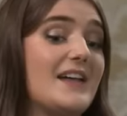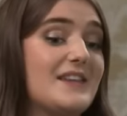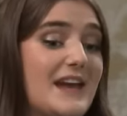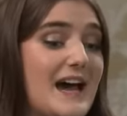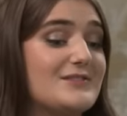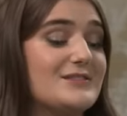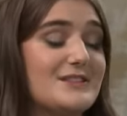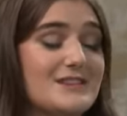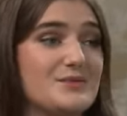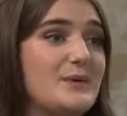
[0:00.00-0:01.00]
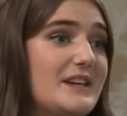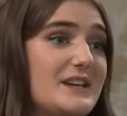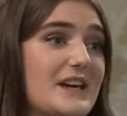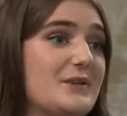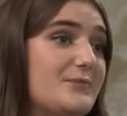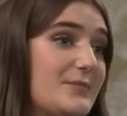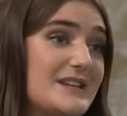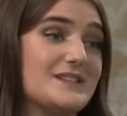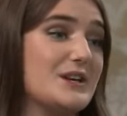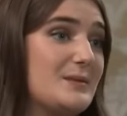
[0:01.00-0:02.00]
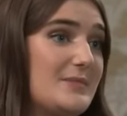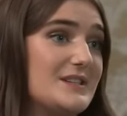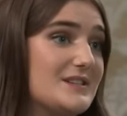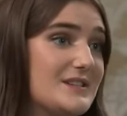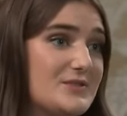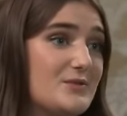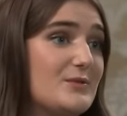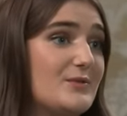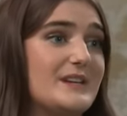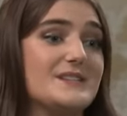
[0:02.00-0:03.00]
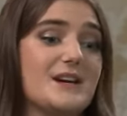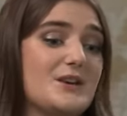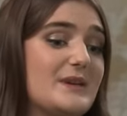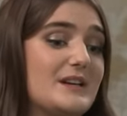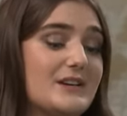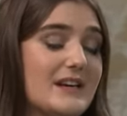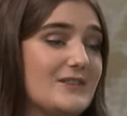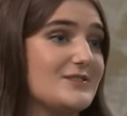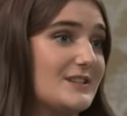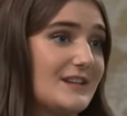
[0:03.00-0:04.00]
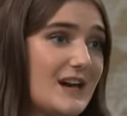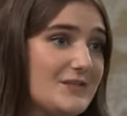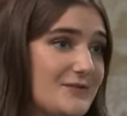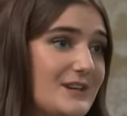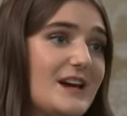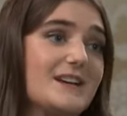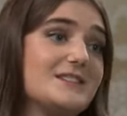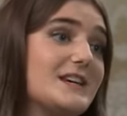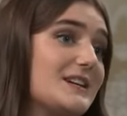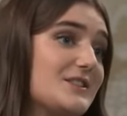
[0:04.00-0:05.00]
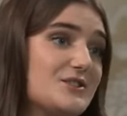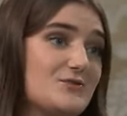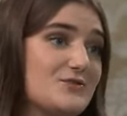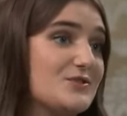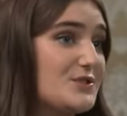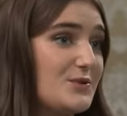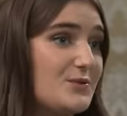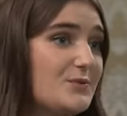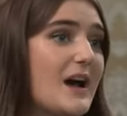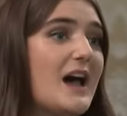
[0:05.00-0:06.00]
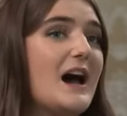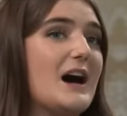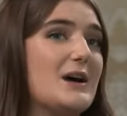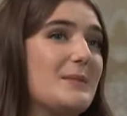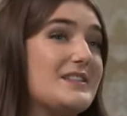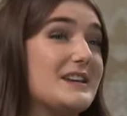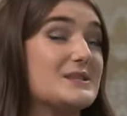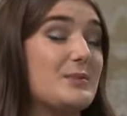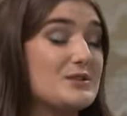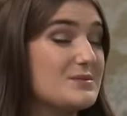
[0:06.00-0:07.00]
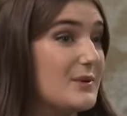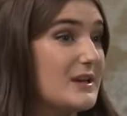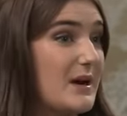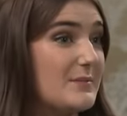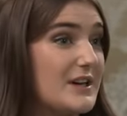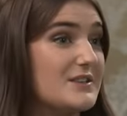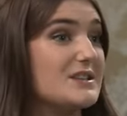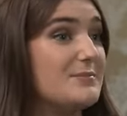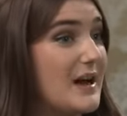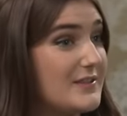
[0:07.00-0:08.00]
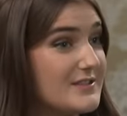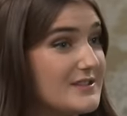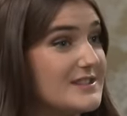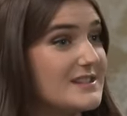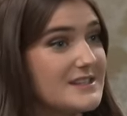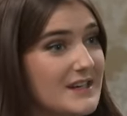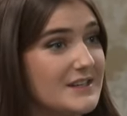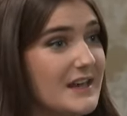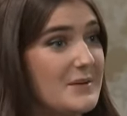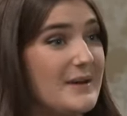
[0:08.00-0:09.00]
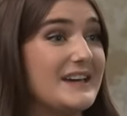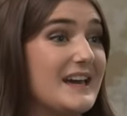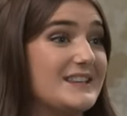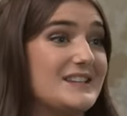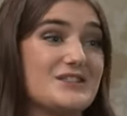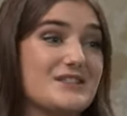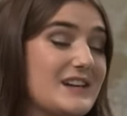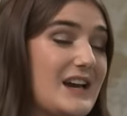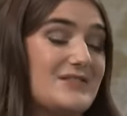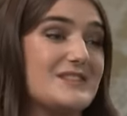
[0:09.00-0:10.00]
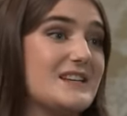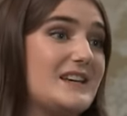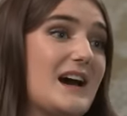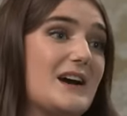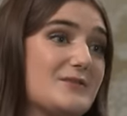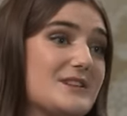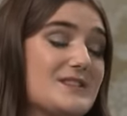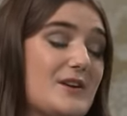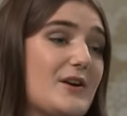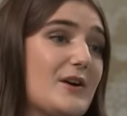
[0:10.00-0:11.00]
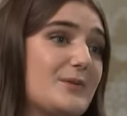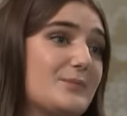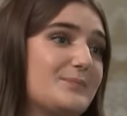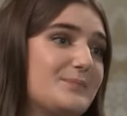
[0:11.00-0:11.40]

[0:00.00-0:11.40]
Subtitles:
And then after this week, it is going to be business as normal. He's going to be looking after Catherine and taking the children to school. I think it's possible he might be going to the BAFTAs this Sunday, but again, they're just going to have to see how things are at home.